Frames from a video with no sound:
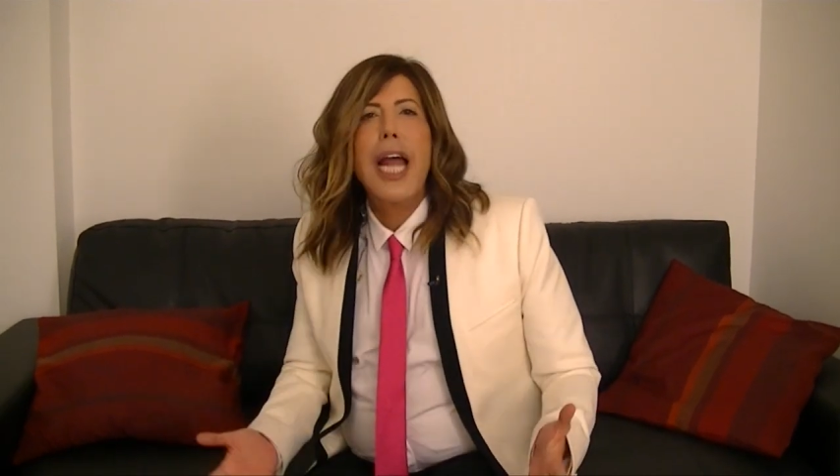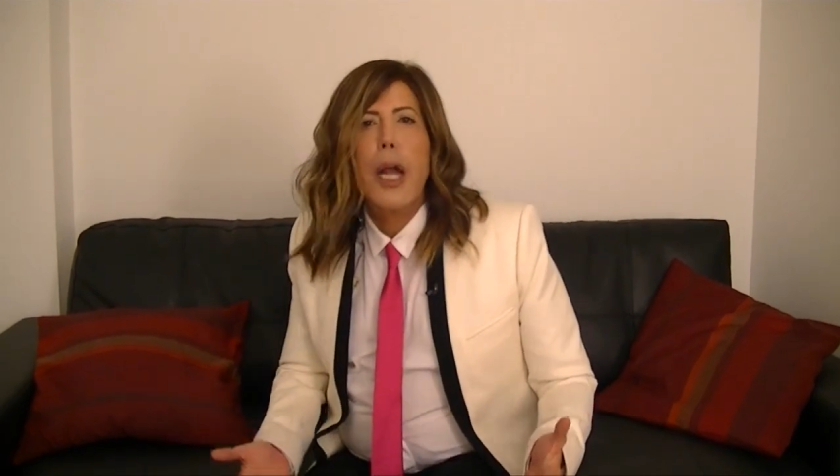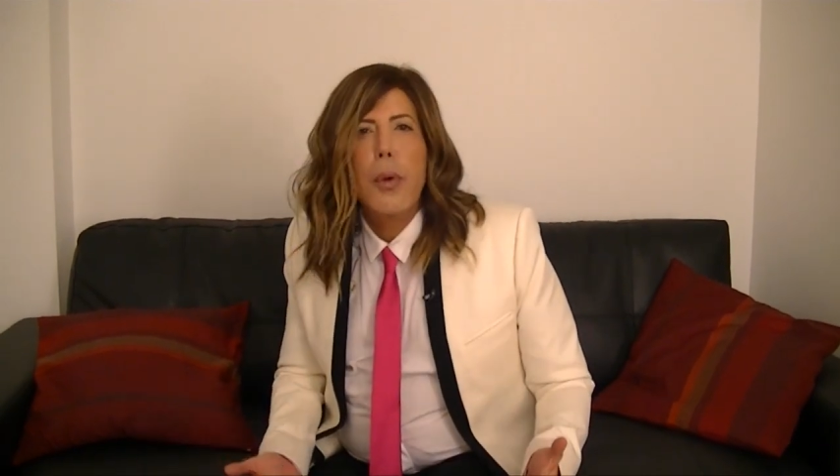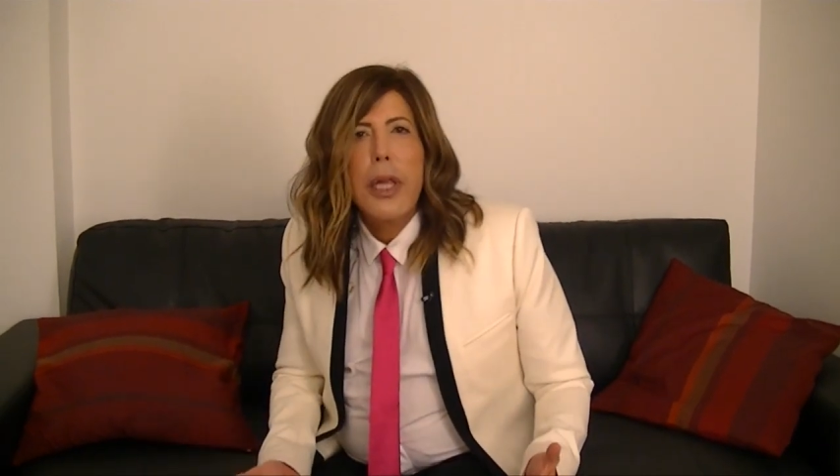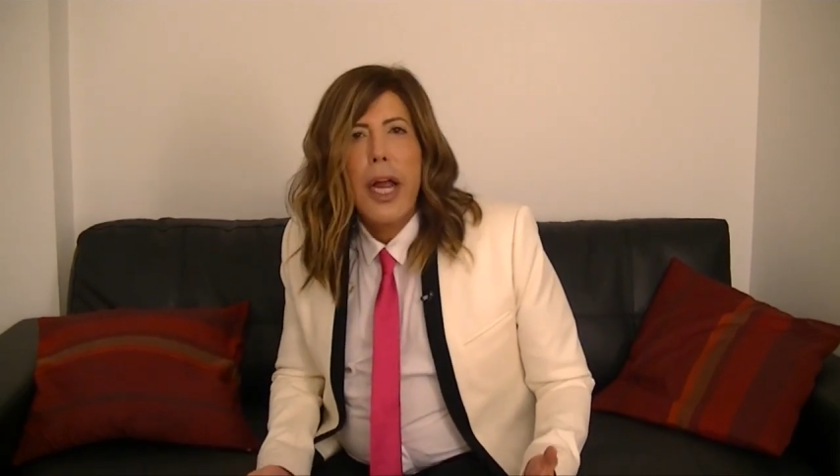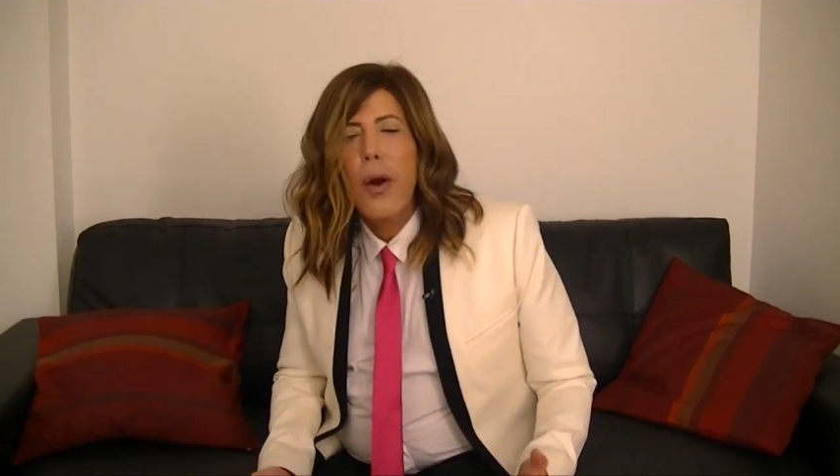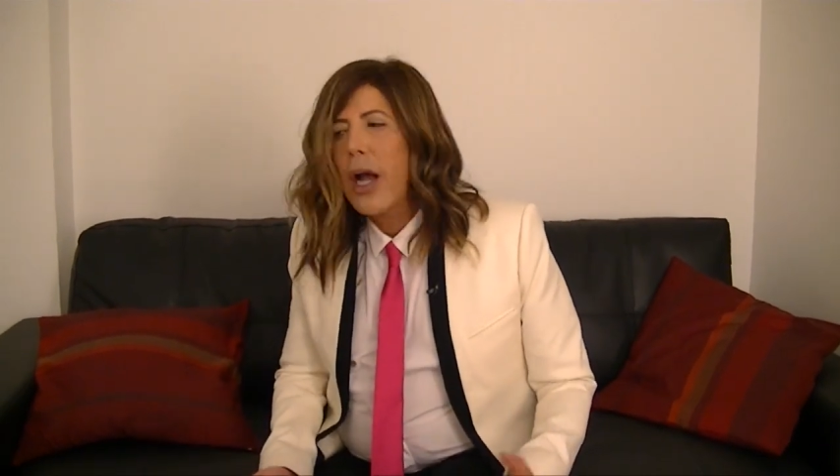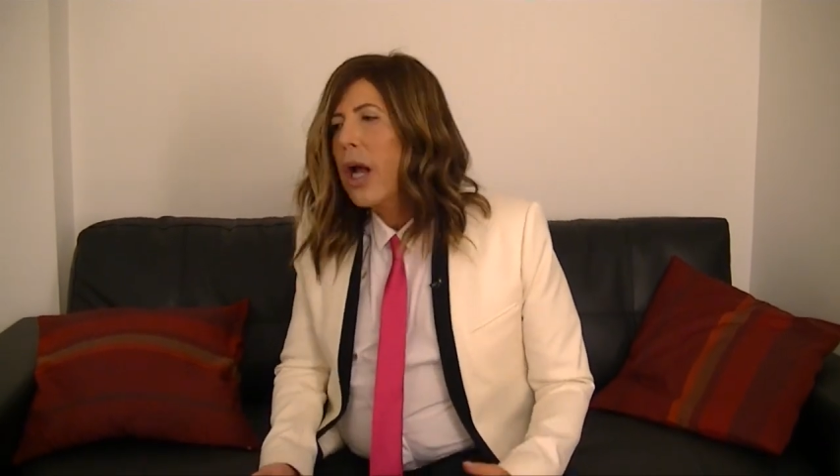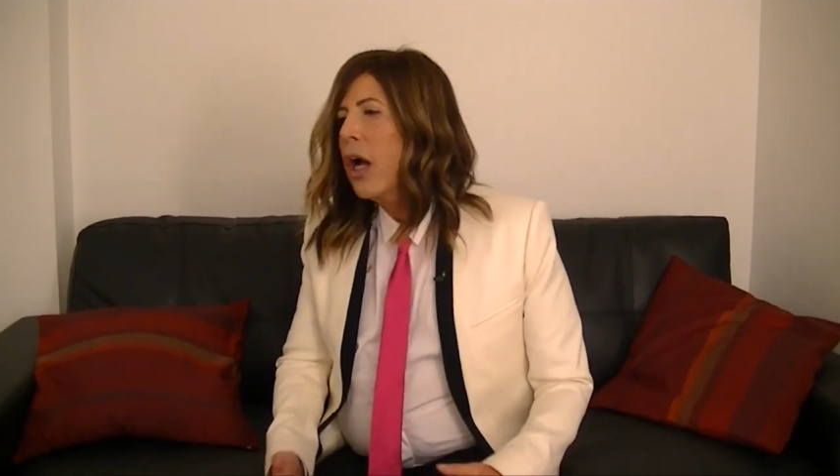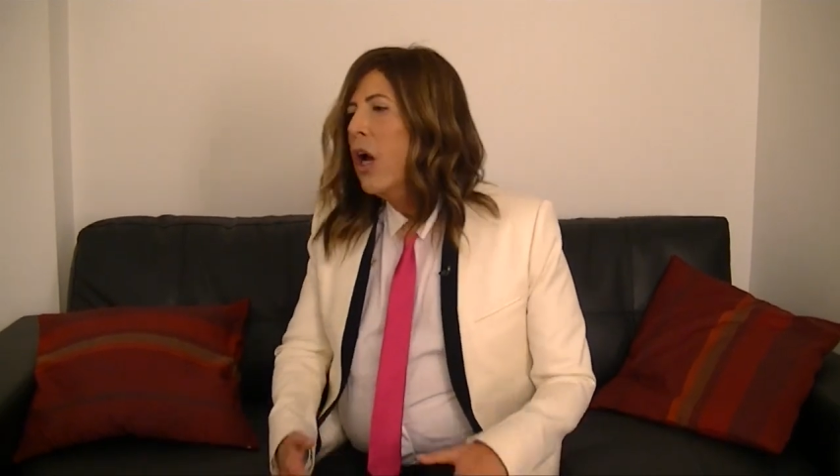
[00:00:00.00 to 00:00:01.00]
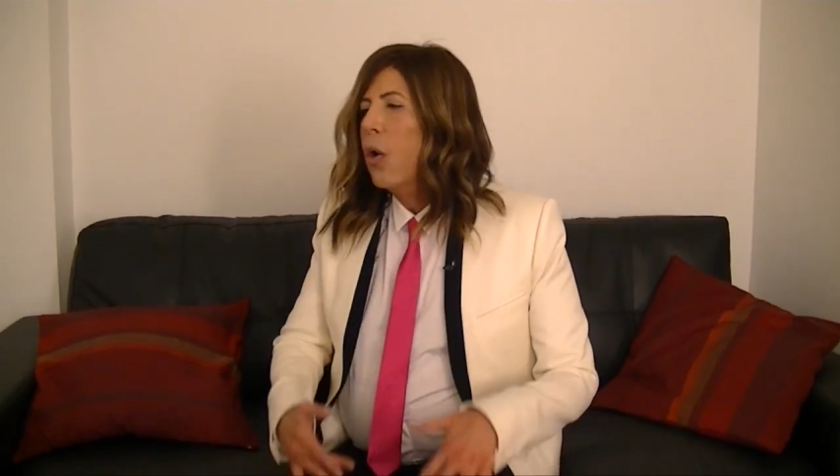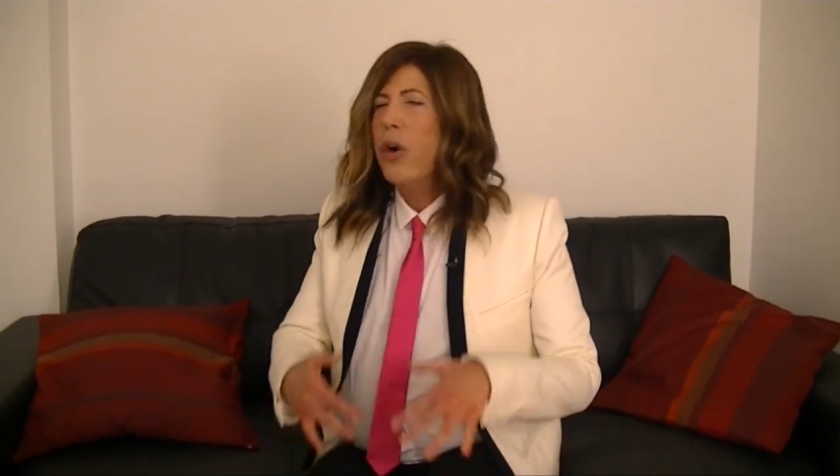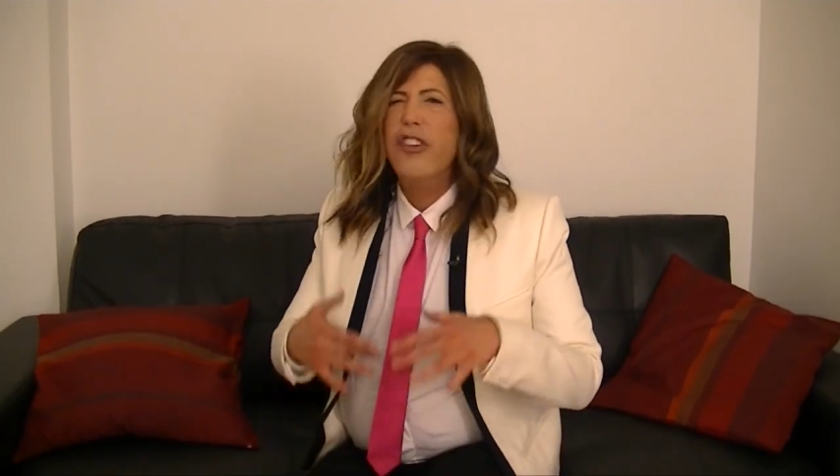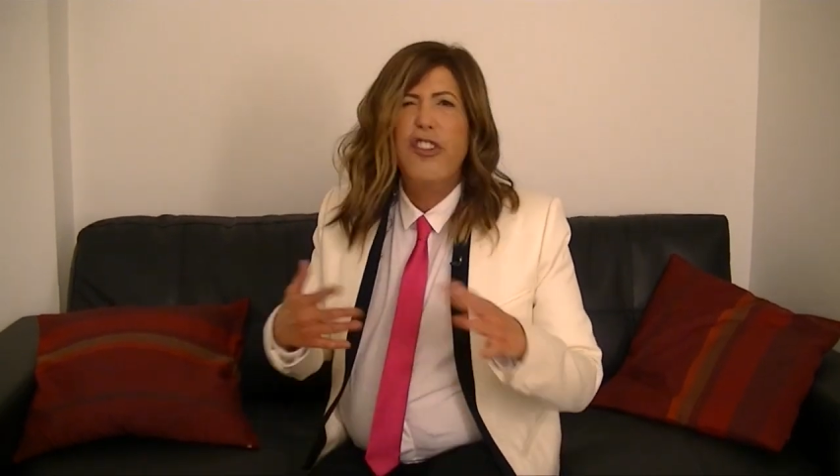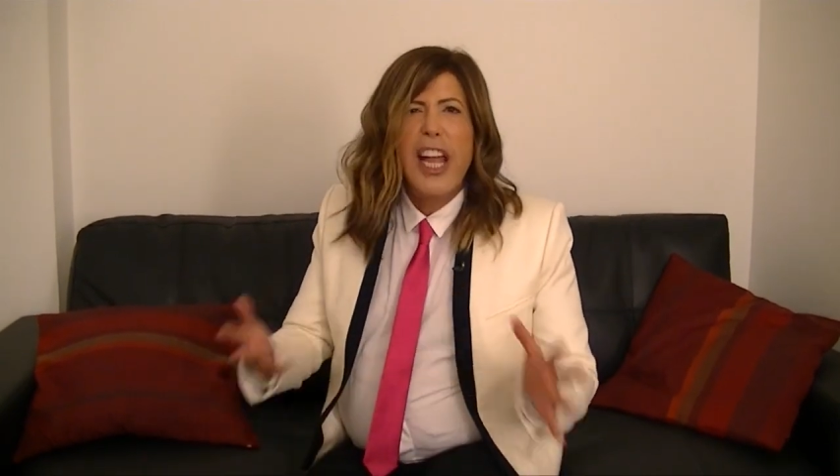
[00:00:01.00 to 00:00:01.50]
Aguilera
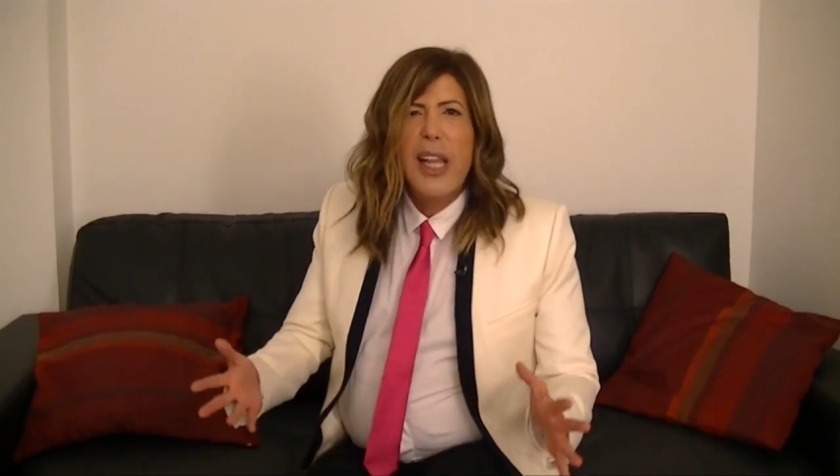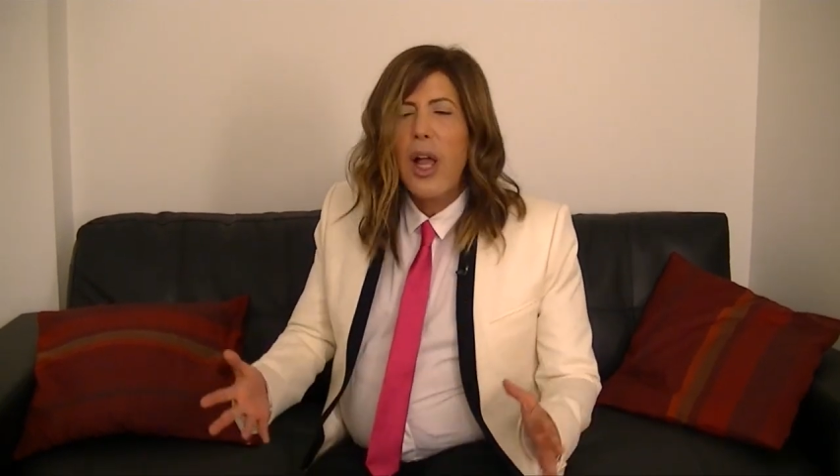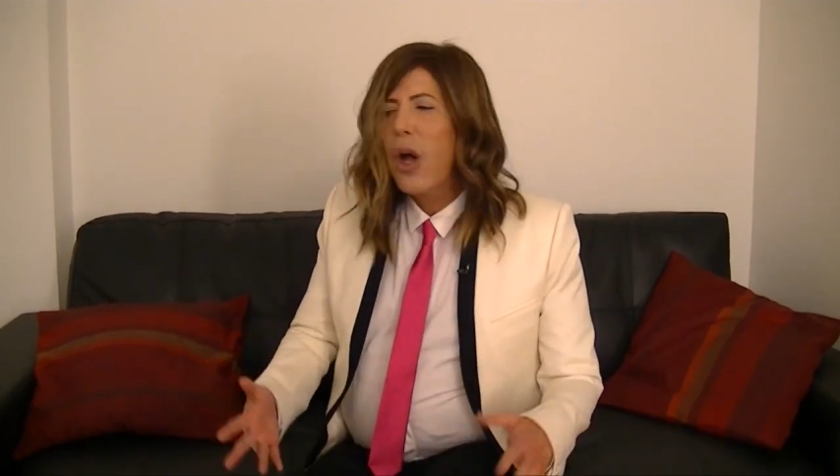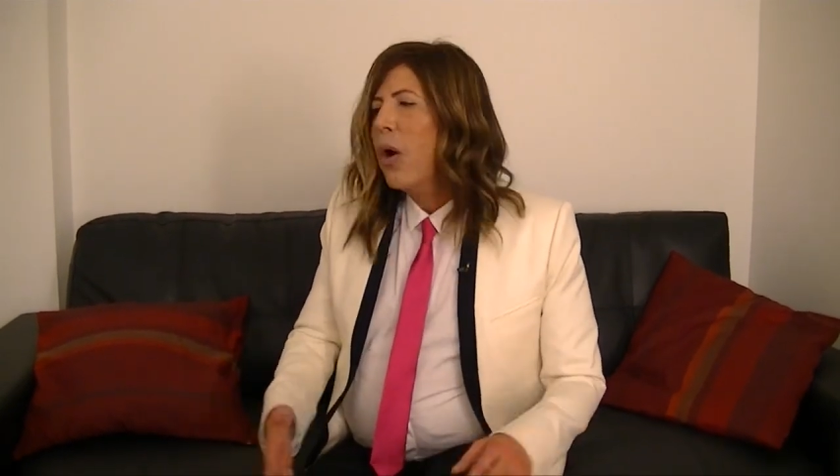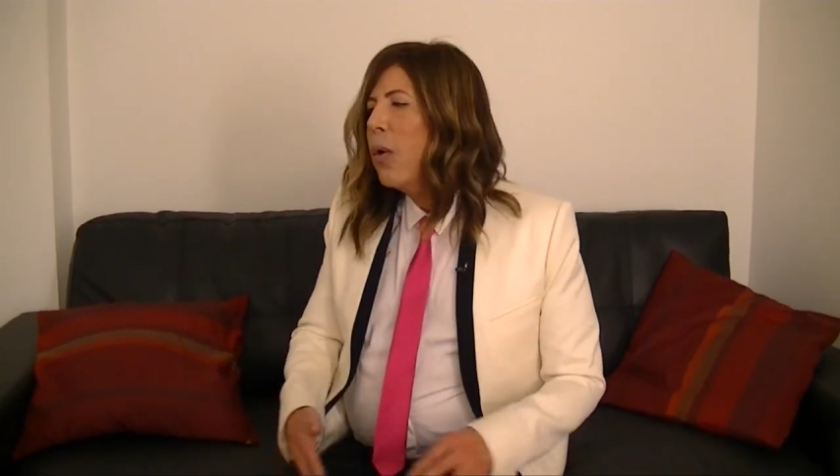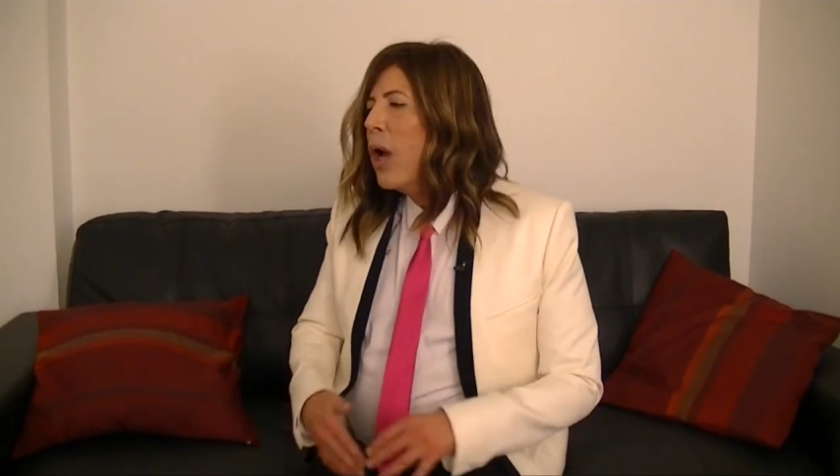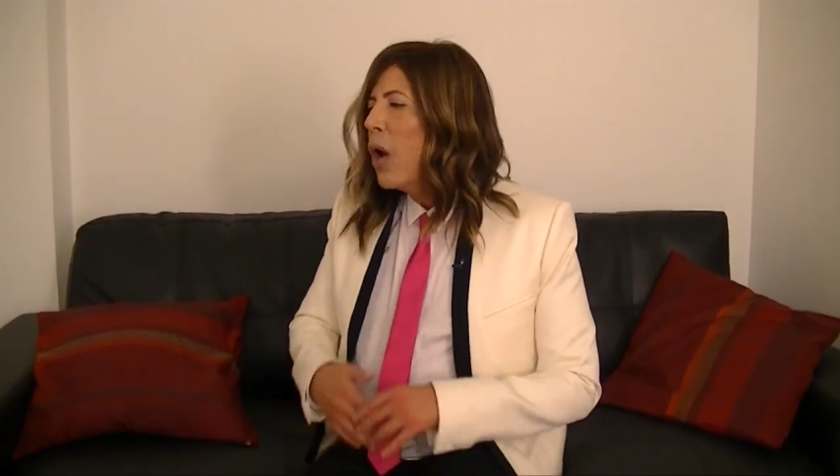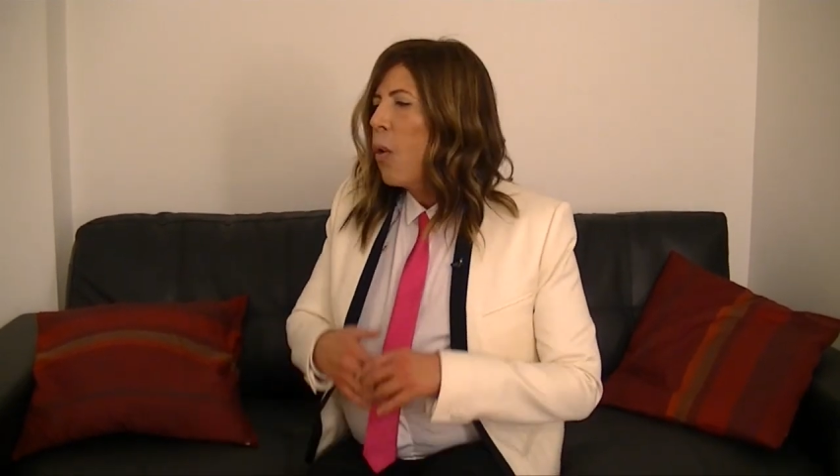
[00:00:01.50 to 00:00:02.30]
or J-Lo